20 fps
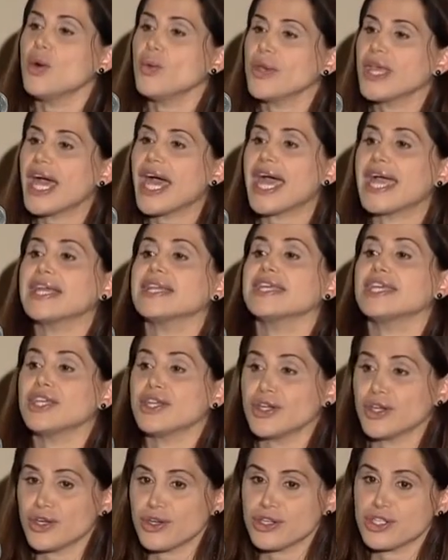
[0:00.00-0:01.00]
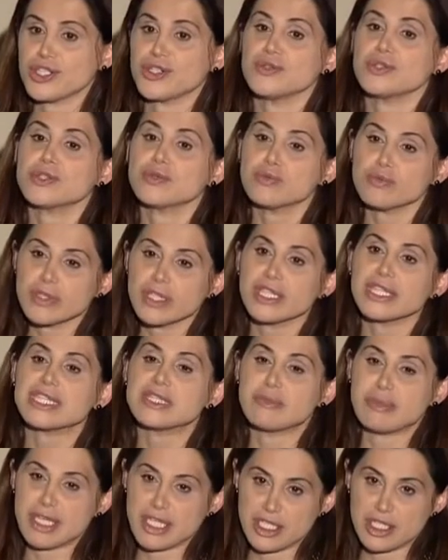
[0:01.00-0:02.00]
we highly encourage you to really
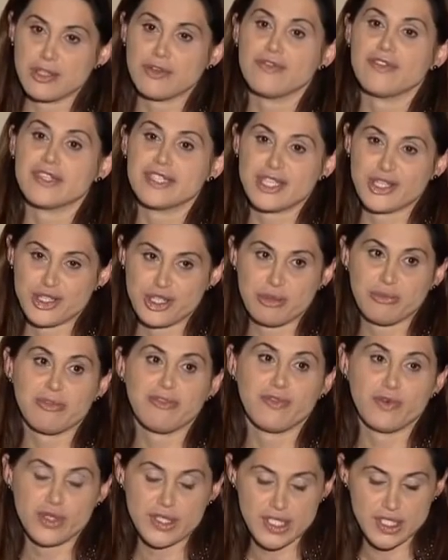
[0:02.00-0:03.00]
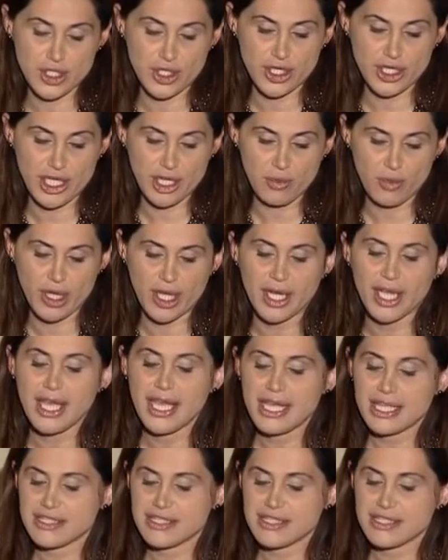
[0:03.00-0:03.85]
speak to your physician before starting one.